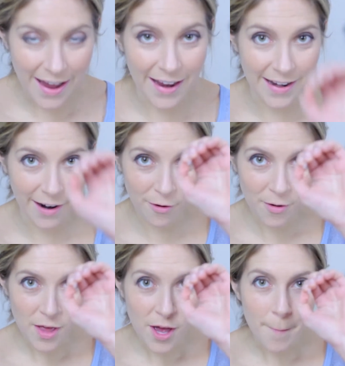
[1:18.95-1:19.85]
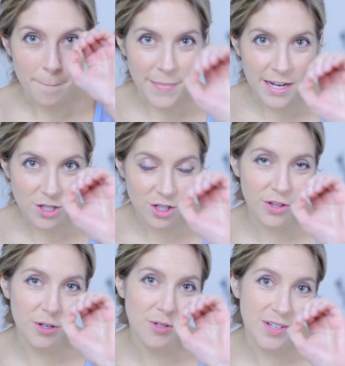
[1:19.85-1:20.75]
And now make sure
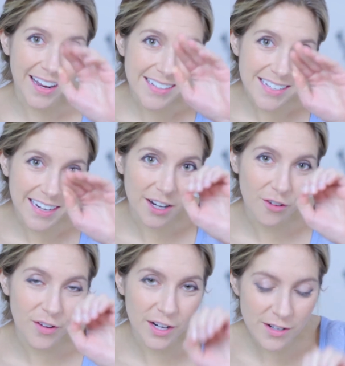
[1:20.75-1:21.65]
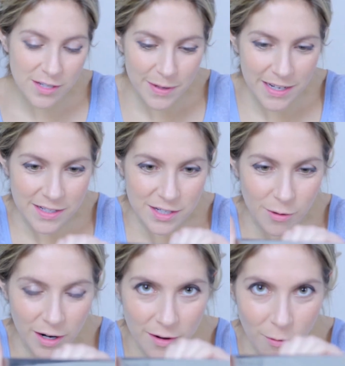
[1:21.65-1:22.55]
that you do not stick out your fingers because you
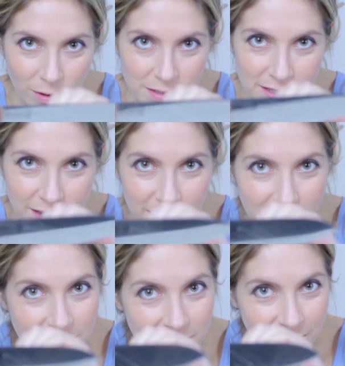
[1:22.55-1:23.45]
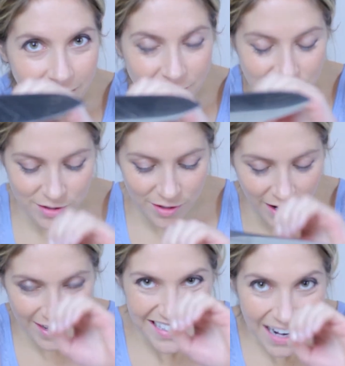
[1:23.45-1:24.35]
want, once again, your knife to
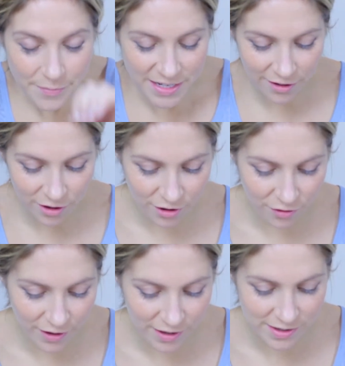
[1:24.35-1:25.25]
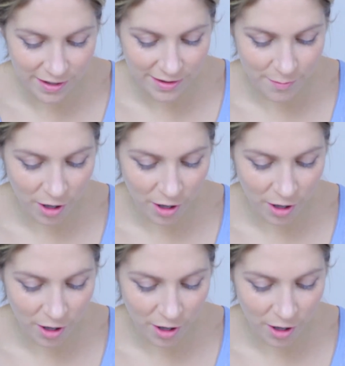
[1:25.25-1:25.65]
not come down on your fingers and cut them